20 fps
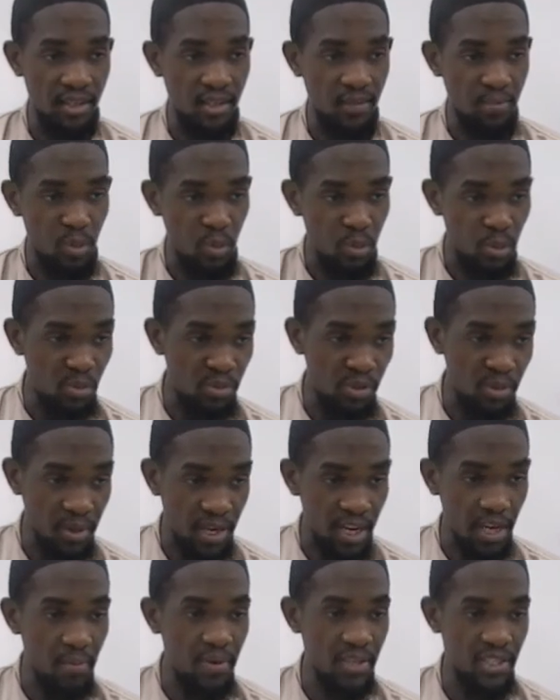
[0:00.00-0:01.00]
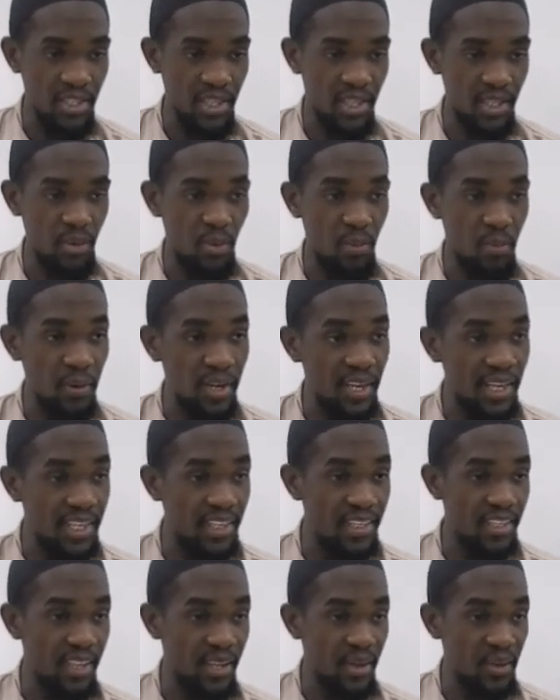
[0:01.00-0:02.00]
people from Habasha, they were
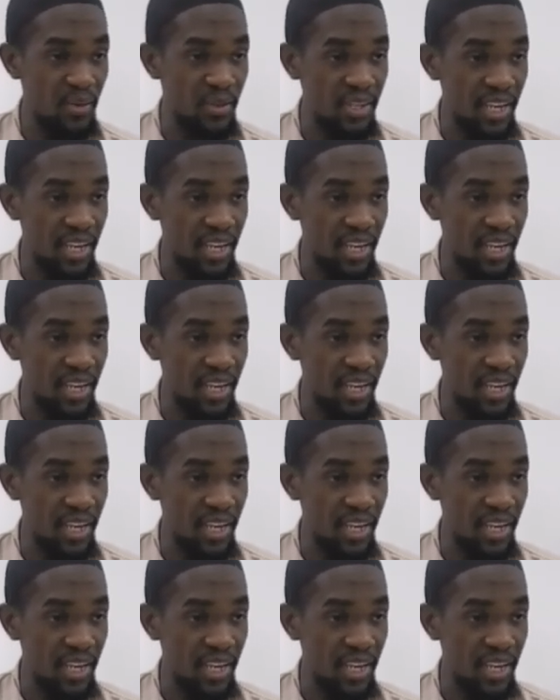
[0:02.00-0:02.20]
playing their own